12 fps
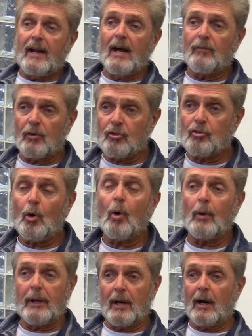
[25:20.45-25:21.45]
have a
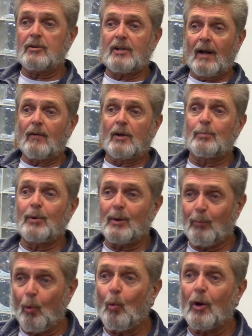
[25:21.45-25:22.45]
story and are telling
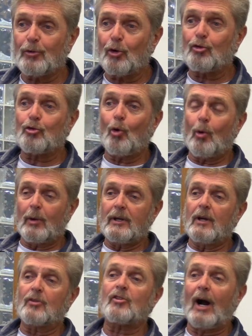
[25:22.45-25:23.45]
people what the
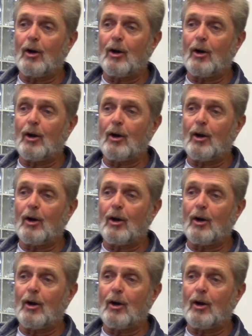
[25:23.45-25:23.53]
story is,